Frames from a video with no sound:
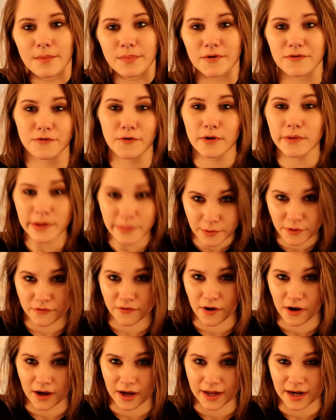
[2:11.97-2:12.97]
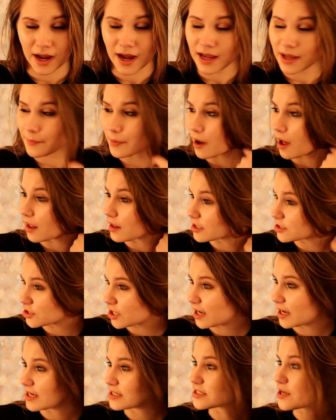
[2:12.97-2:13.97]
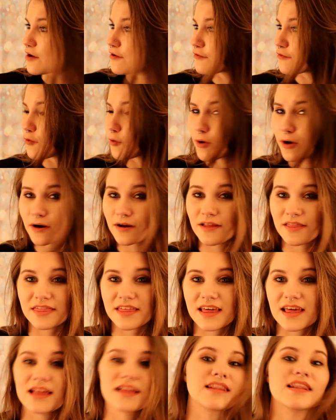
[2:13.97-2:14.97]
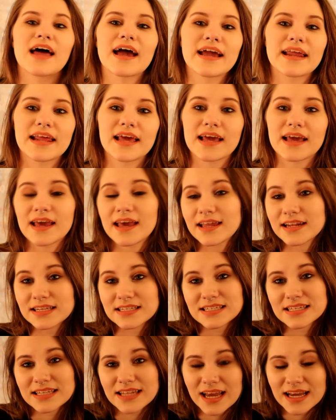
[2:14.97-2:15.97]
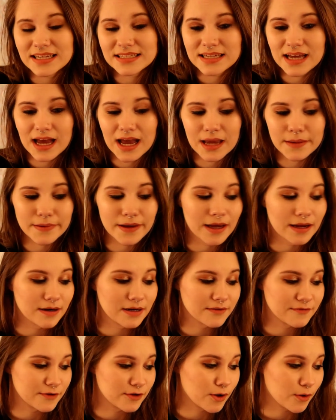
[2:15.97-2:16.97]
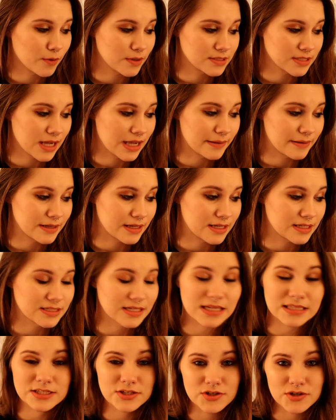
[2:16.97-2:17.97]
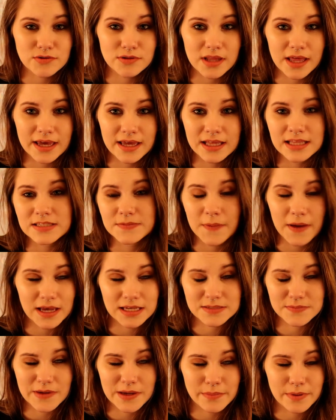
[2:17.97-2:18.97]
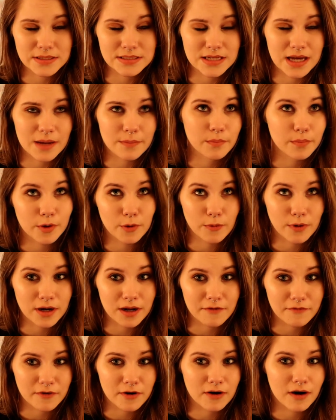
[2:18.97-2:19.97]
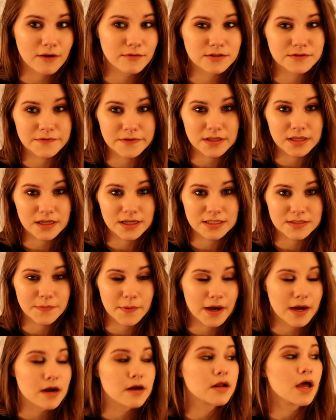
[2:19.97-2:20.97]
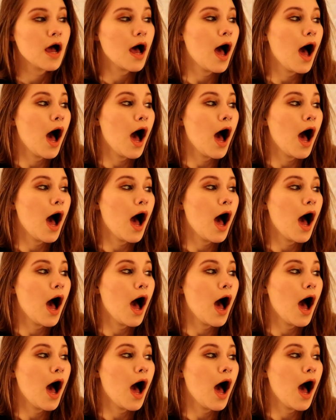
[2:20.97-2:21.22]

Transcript: Before we move on, I apologize for the lighting. It is nighttime. I don't even know what time it is. It's too late. It's past my bedtime, but whatever. I was feeling inspired.